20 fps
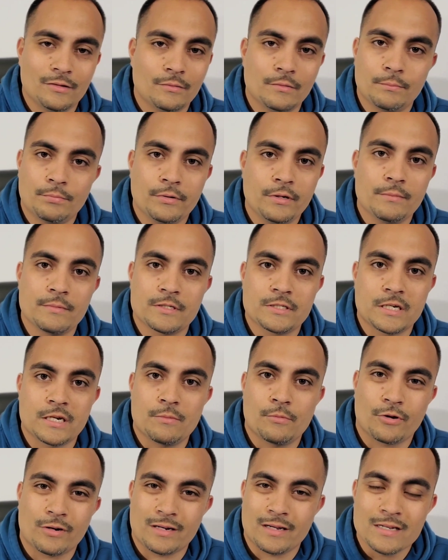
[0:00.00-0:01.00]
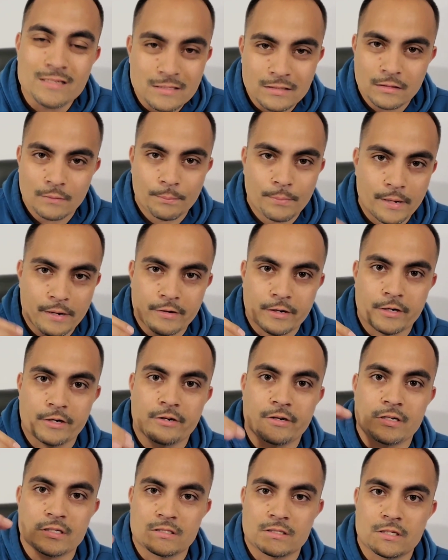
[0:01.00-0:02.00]
pretty much any market, because of the
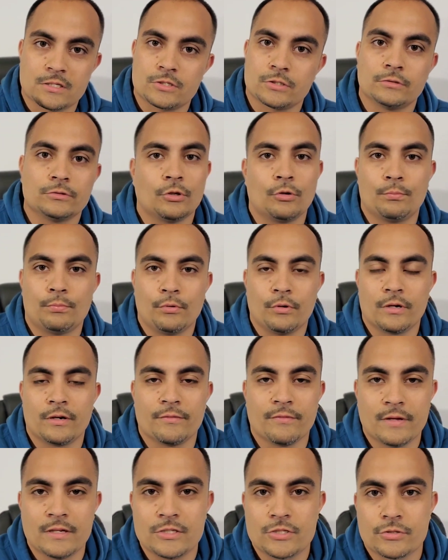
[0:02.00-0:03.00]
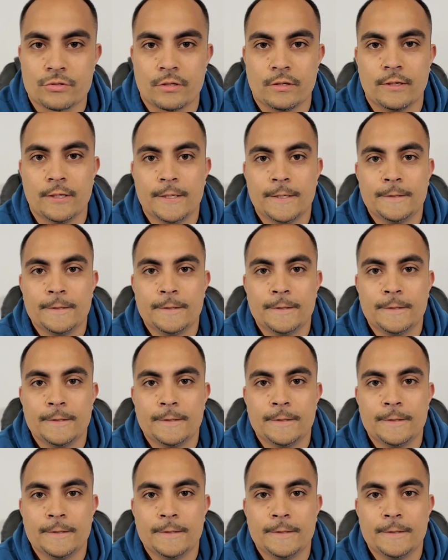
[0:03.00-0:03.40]
barrier is such a low point of entry.